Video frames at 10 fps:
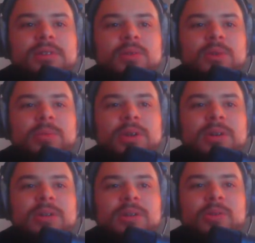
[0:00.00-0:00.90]
What better
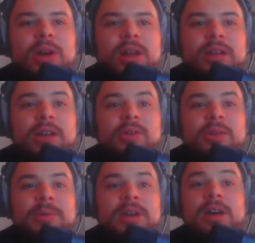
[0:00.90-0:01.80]
to eradicate
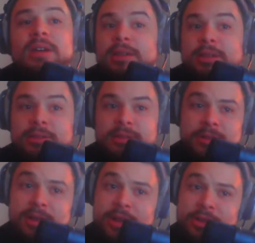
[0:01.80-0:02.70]
criminality than
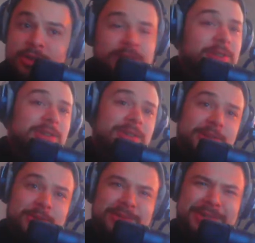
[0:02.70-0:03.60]
to nationalize the
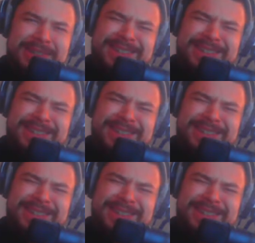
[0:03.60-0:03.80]
consequences?